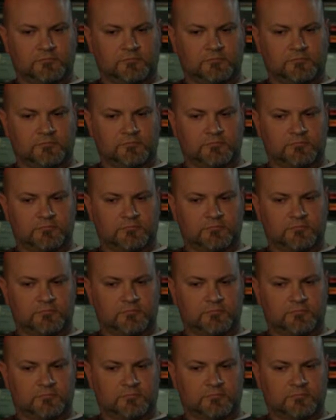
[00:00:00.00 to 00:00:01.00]

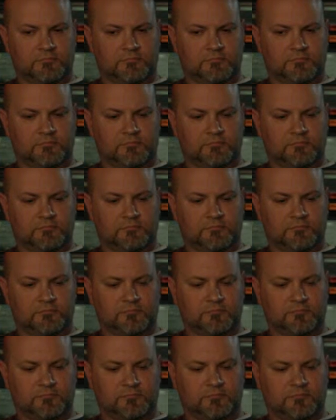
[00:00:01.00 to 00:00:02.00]

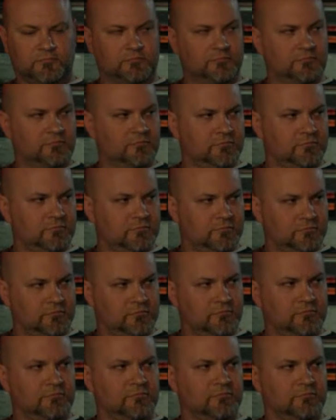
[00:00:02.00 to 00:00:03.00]

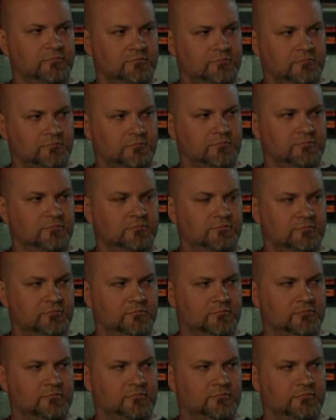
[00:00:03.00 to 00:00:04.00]

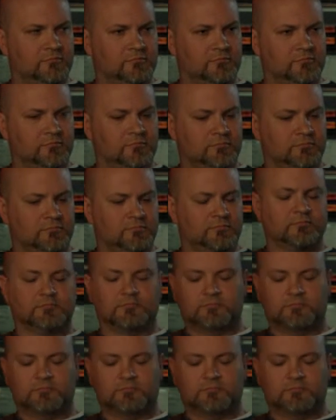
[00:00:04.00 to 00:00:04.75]
(silent)